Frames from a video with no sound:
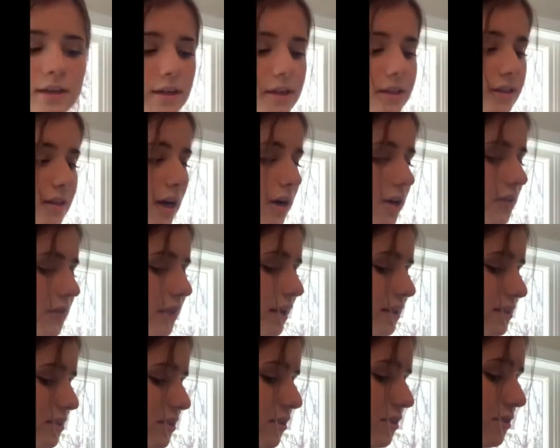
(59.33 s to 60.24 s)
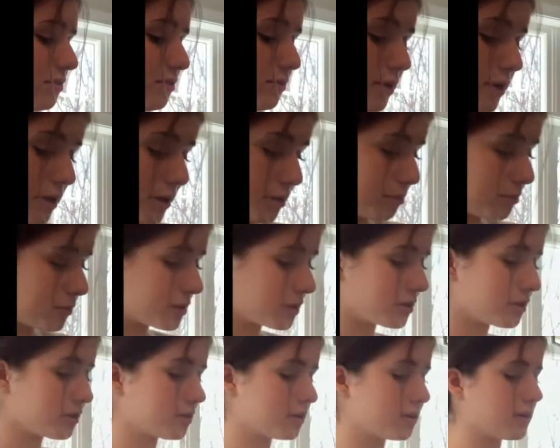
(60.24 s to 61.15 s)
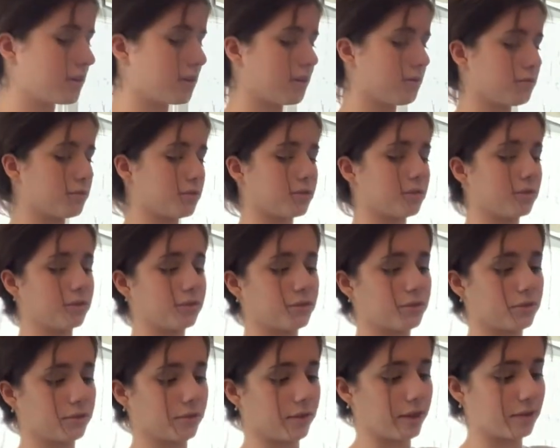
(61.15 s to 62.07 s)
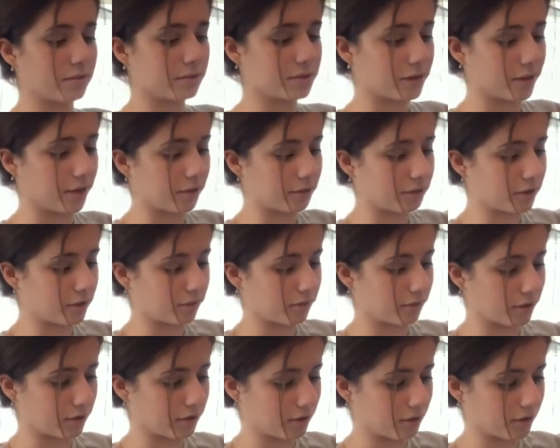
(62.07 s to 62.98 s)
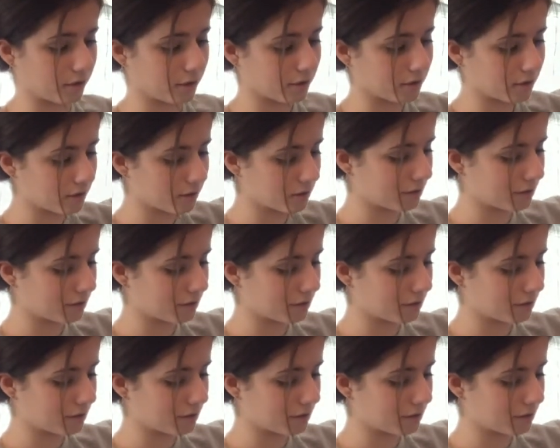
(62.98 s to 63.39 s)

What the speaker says: now that that's creamed, I'm just gonna scrape down everything.